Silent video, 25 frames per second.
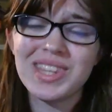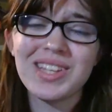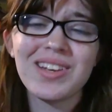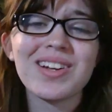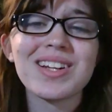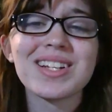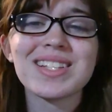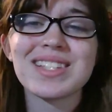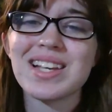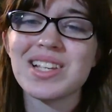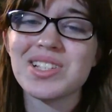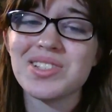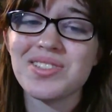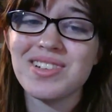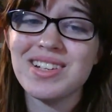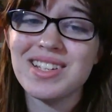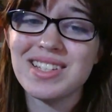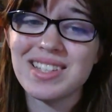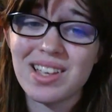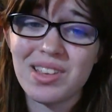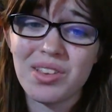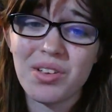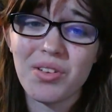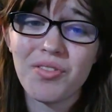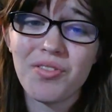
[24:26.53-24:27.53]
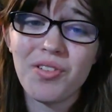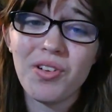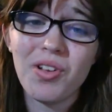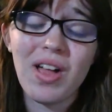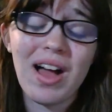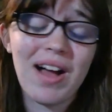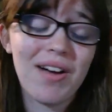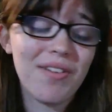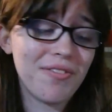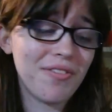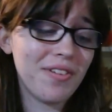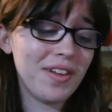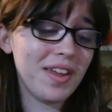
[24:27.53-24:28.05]
their accessories and their full
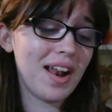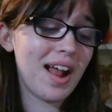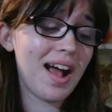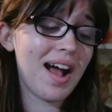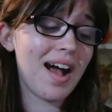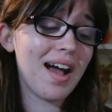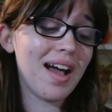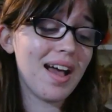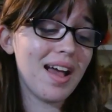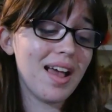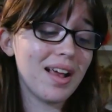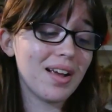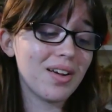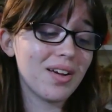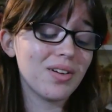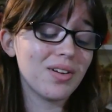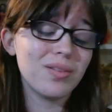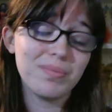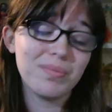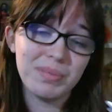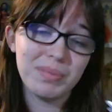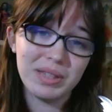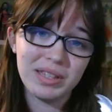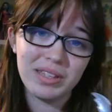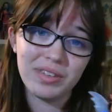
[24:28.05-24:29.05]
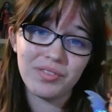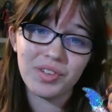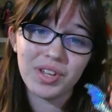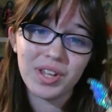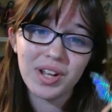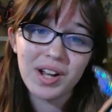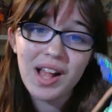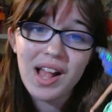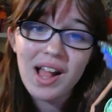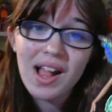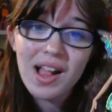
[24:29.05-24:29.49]
outfit, I couldn't believe it.